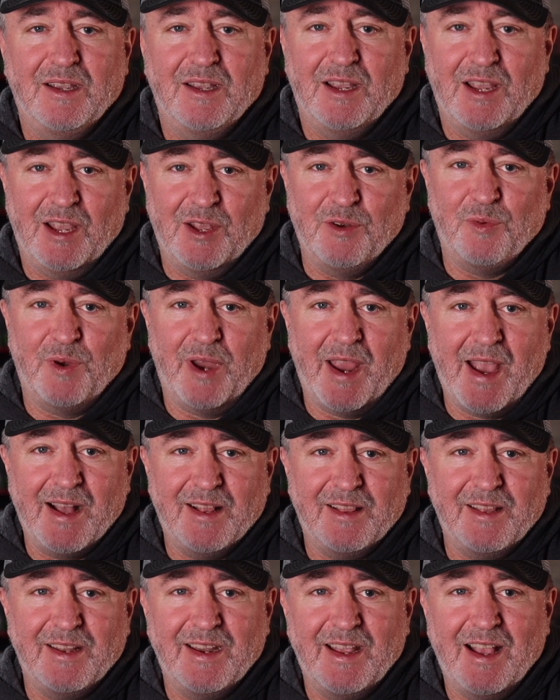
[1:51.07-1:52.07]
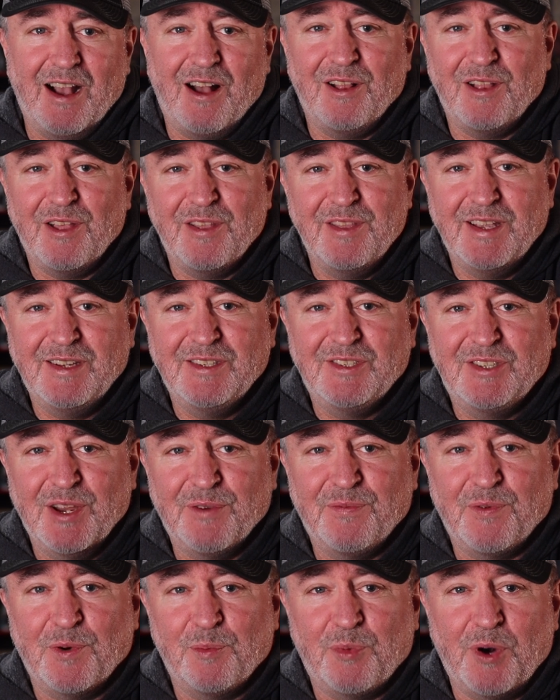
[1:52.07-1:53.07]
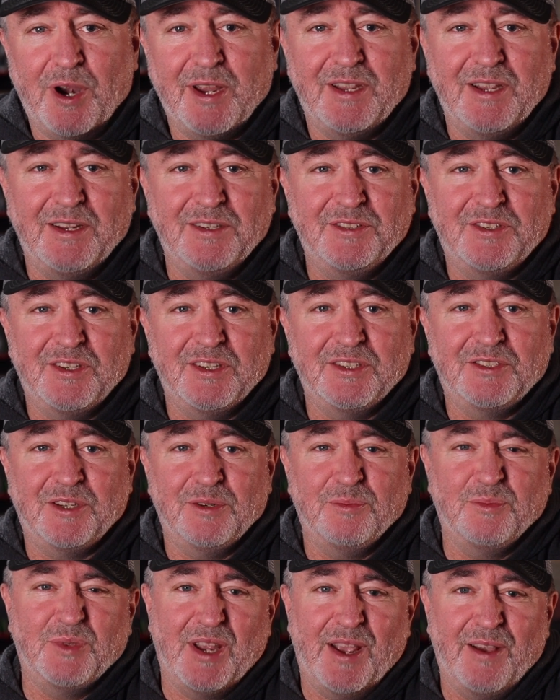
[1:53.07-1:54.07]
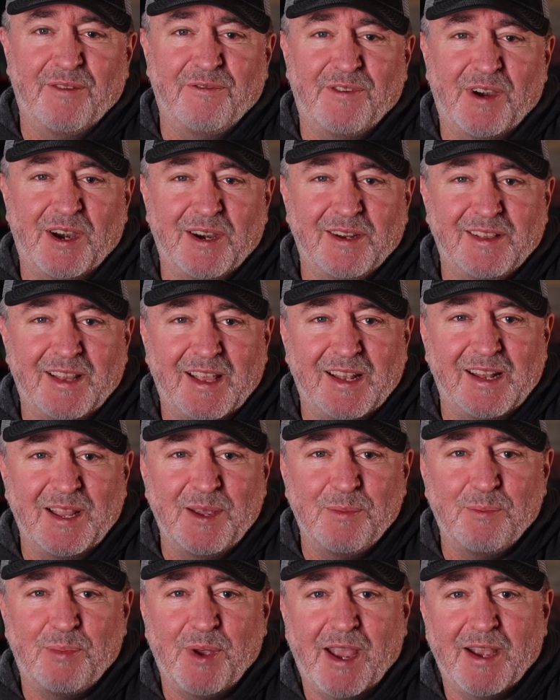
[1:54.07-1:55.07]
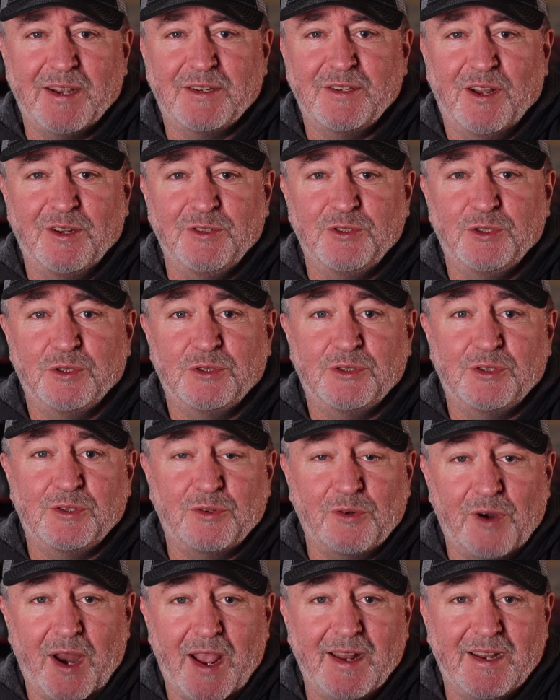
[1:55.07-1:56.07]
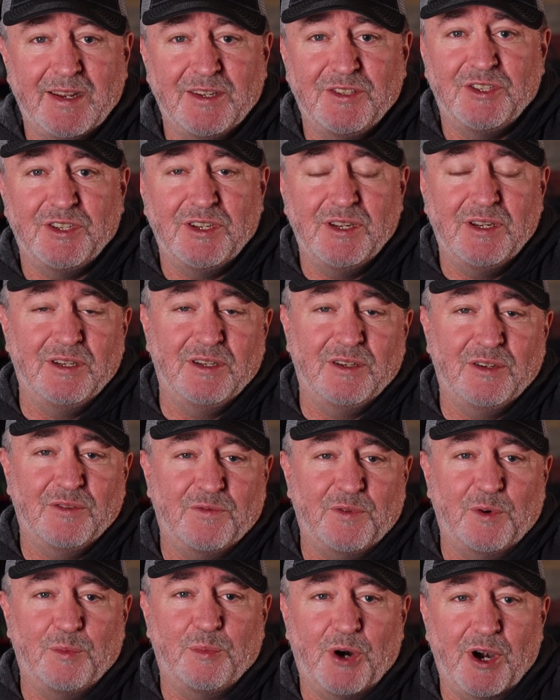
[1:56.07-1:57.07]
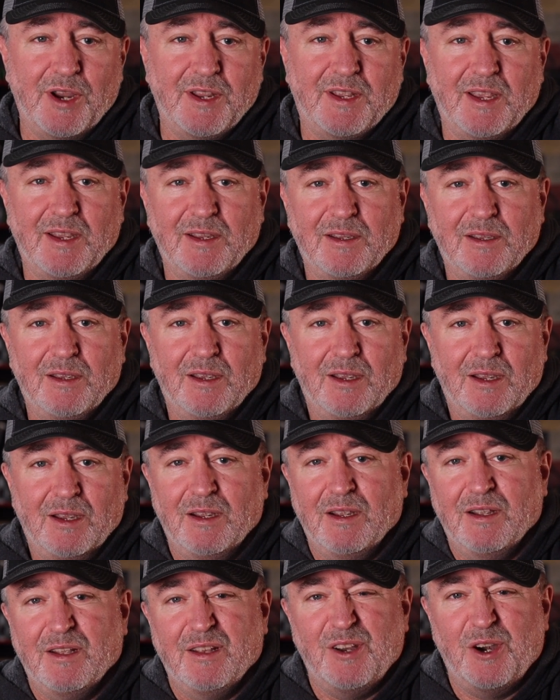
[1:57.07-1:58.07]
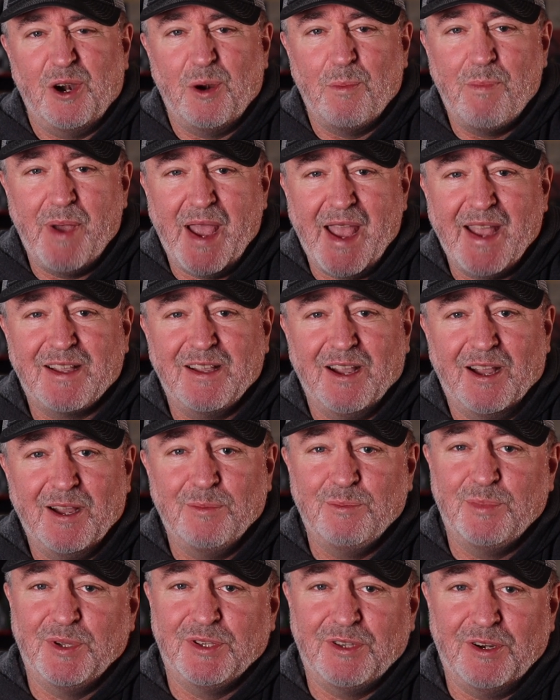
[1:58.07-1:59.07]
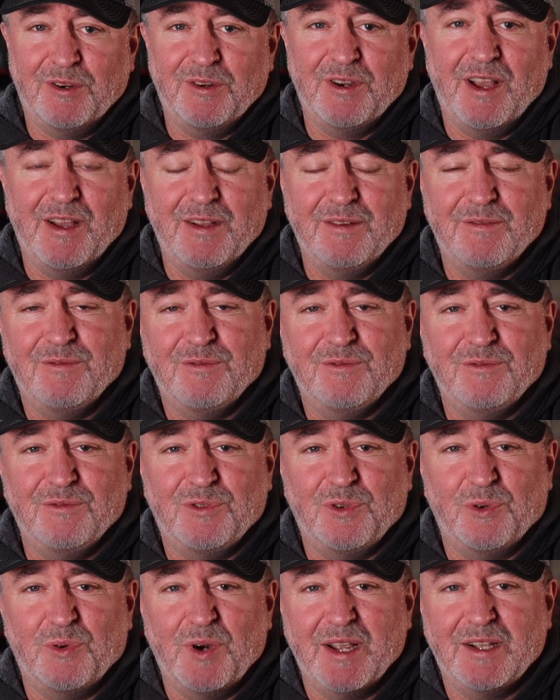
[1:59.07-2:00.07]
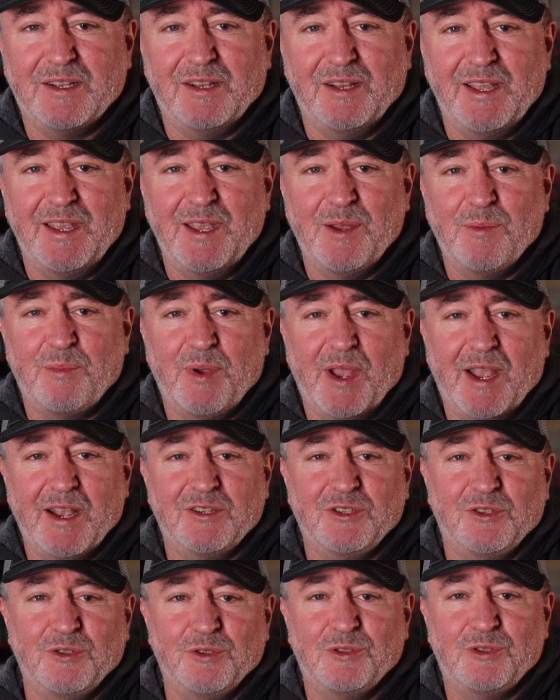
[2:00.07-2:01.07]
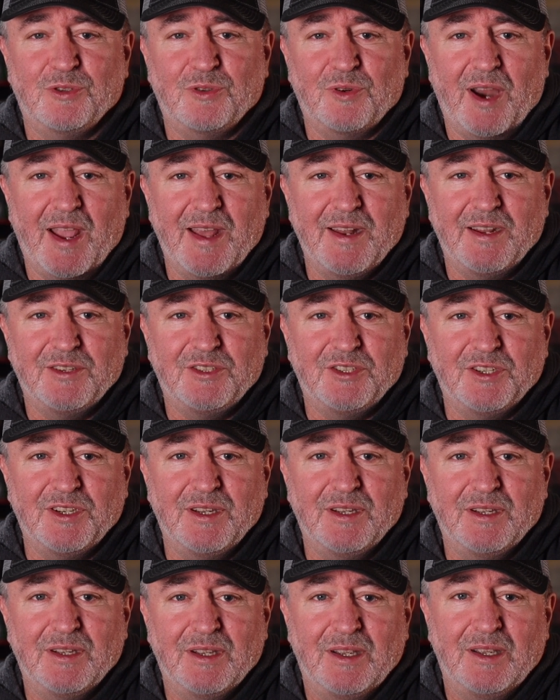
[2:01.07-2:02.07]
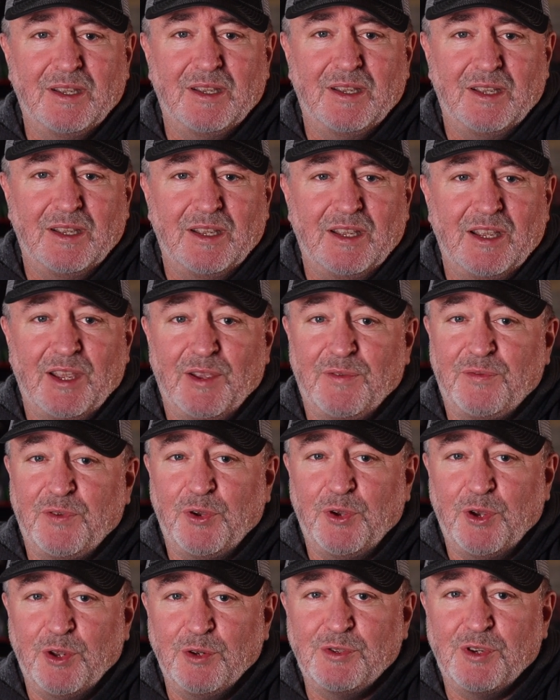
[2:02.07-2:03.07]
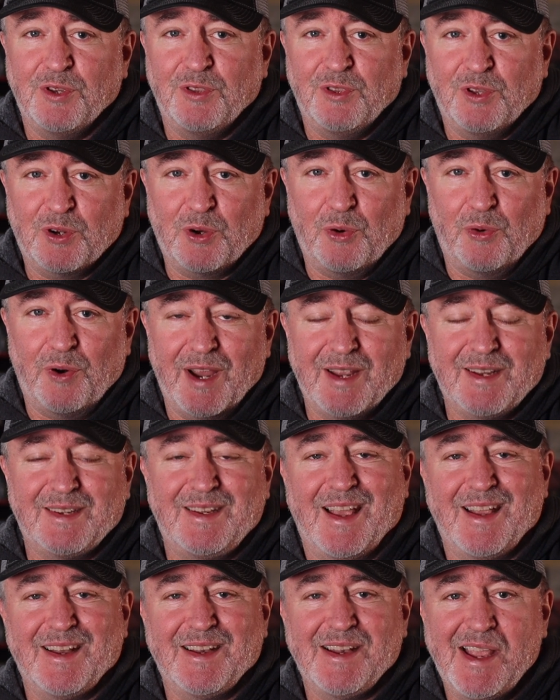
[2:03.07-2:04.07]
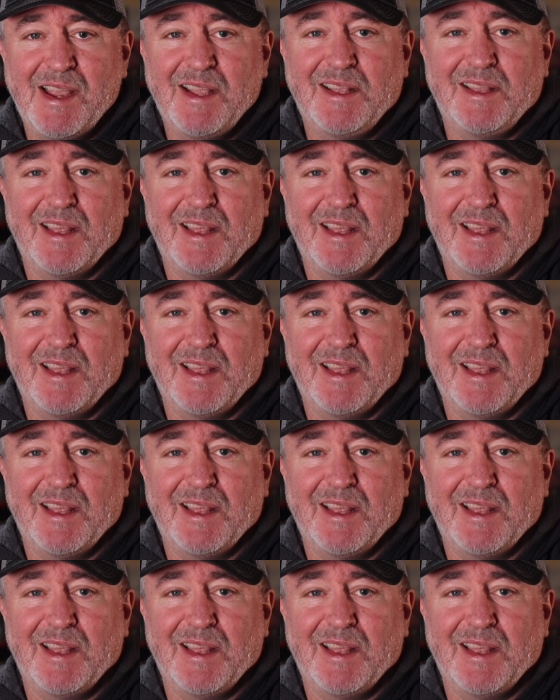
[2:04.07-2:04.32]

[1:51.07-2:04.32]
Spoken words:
In reality, all of these different braking systems have very little impact on your strategy for braking. They're a backup, but they're not directly impact your strategy. If you're using the correct technique,